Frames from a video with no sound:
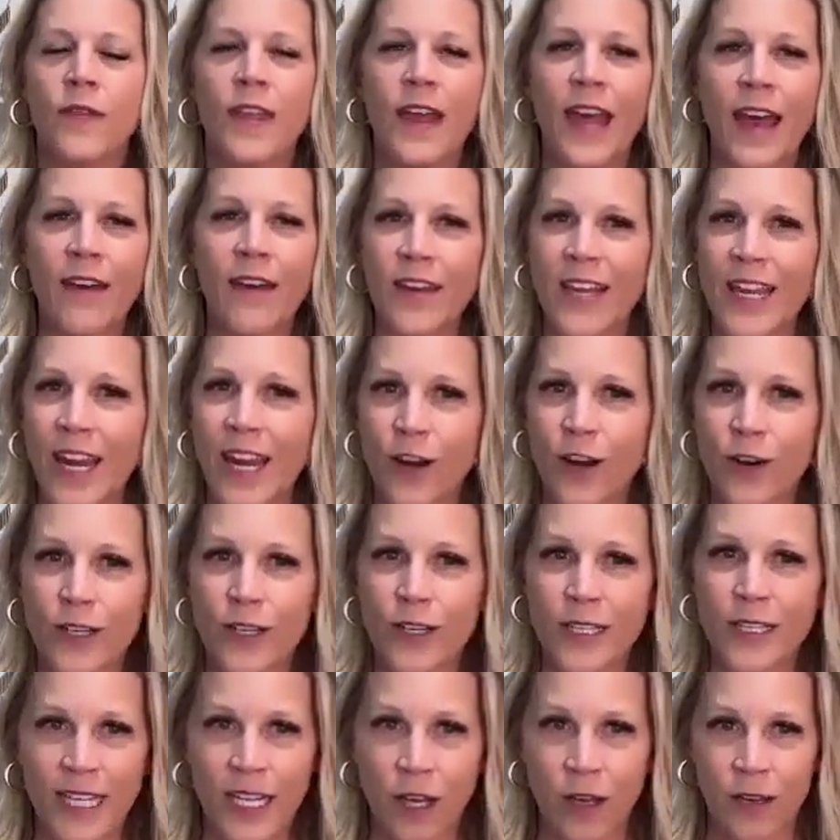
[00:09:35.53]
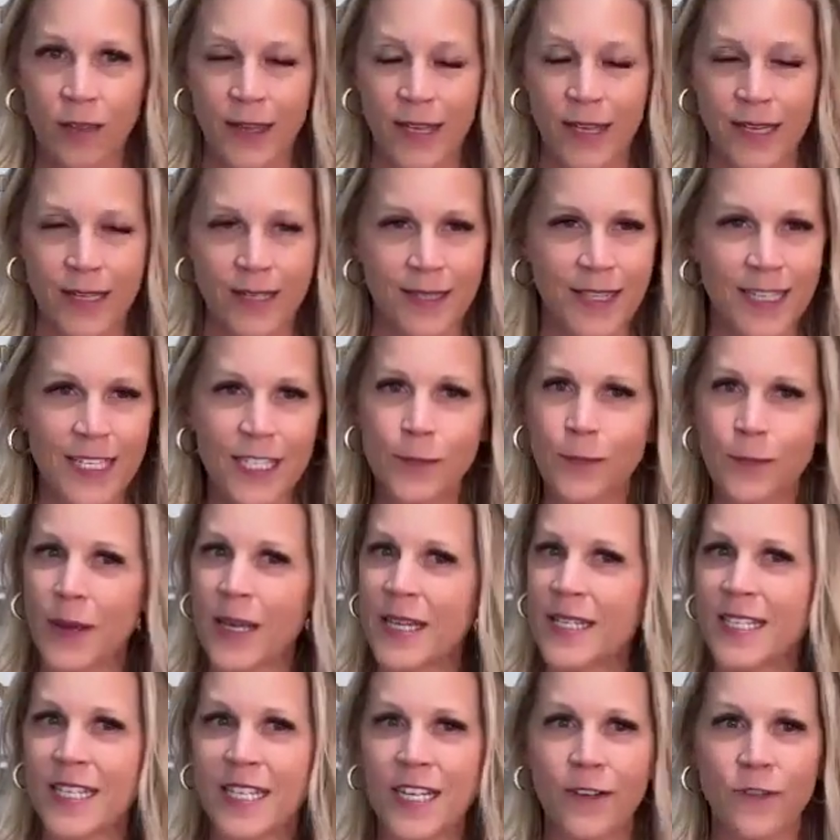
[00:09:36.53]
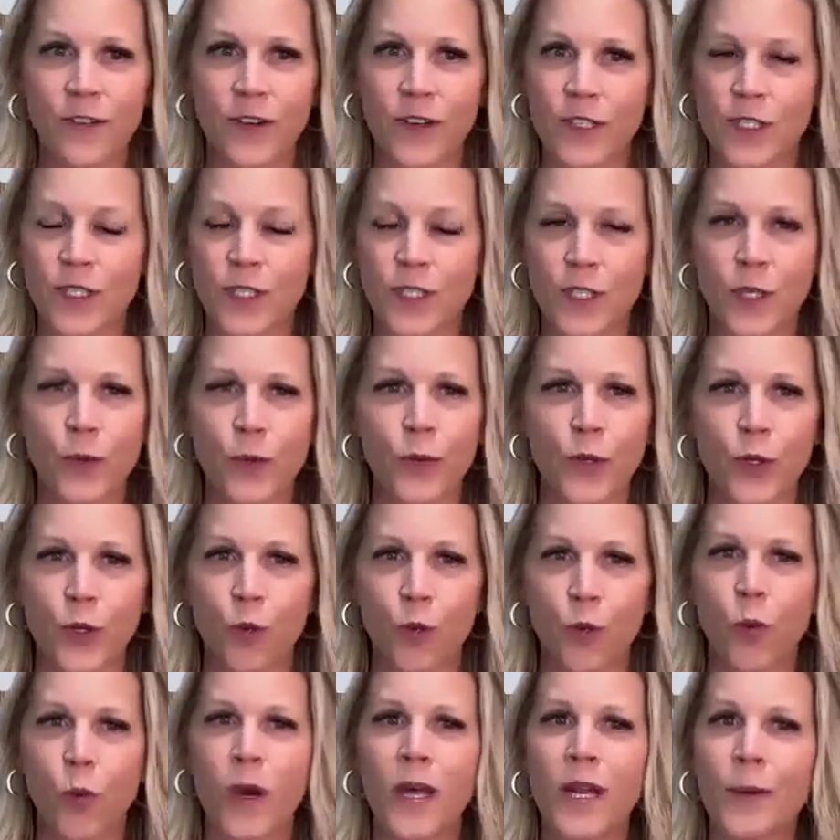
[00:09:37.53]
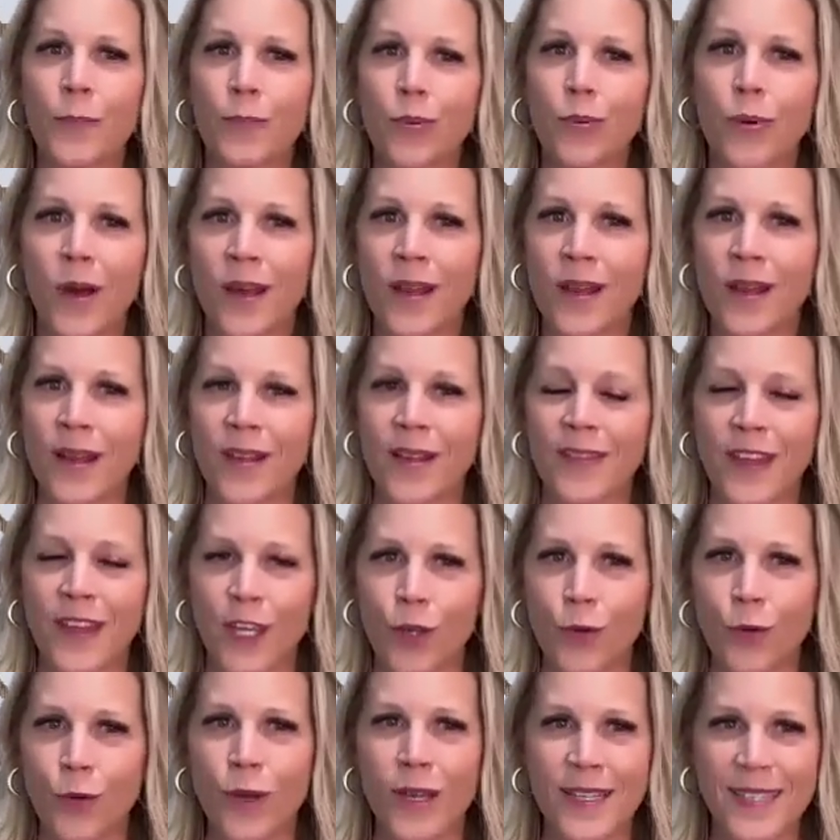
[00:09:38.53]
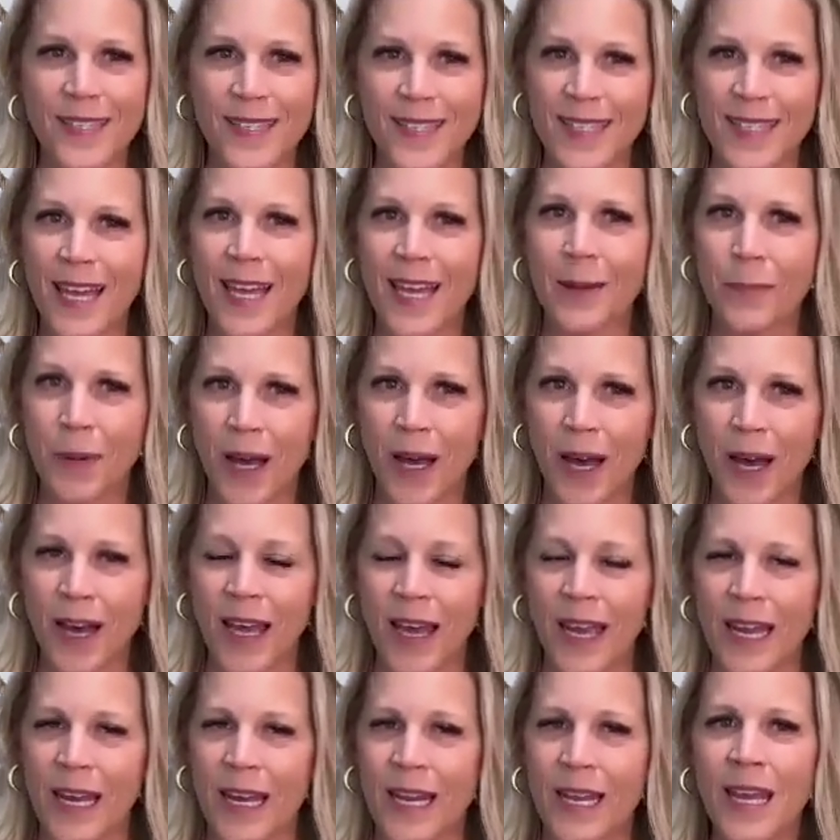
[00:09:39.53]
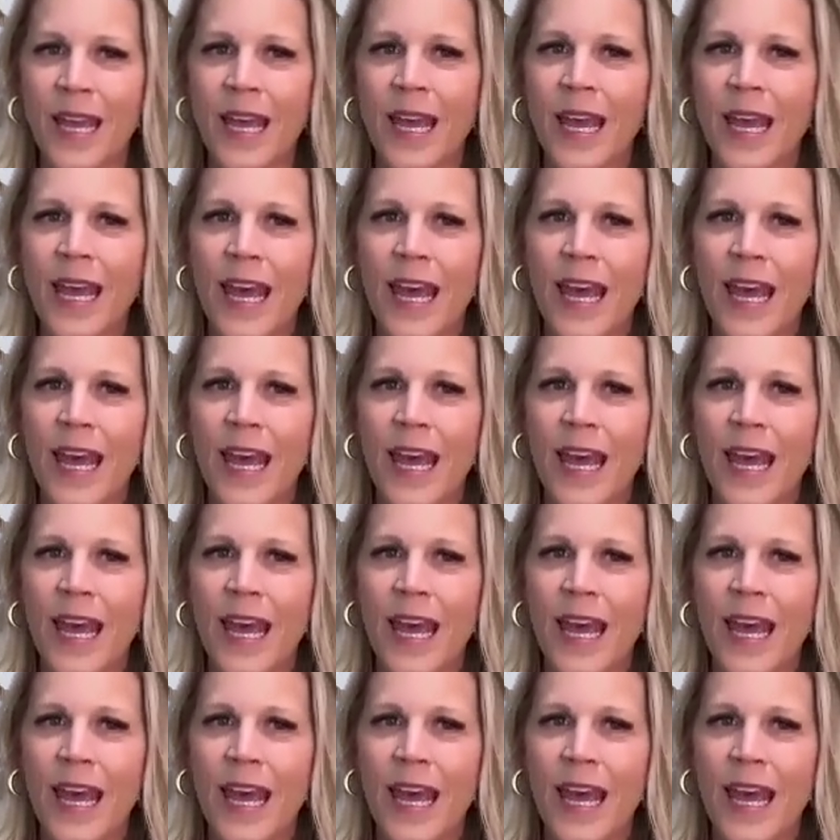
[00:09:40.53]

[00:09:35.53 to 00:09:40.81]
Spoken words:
They have a guarantee on this. This makes a difference too. You want a product that you can stand behind.